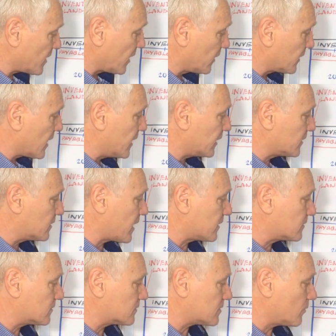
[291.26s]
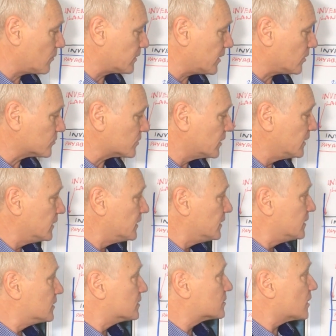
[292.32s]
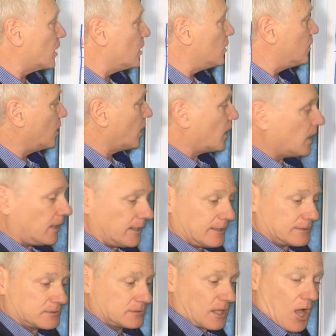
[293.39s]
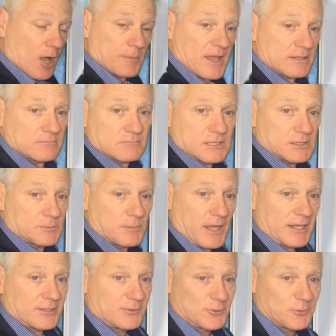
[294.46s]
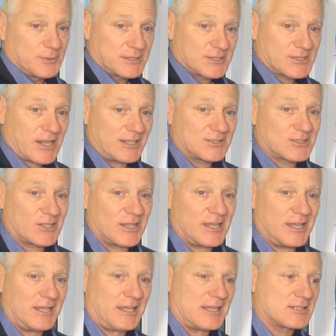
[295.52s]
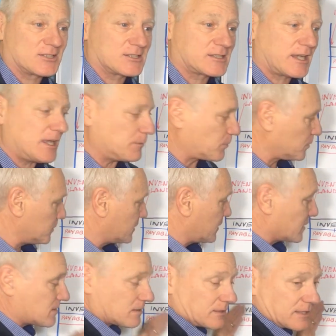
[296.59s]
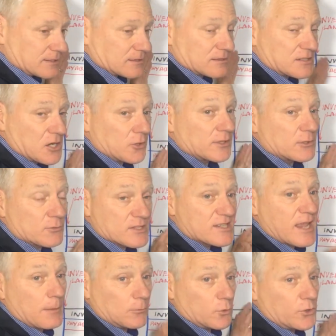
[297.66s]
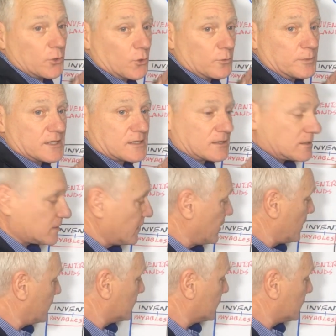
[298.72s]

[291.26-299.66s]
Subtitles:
delegating that to someone else. So I hope that has made a little bit of sense there. As I say, it probably doesn't necessarily resemble your business.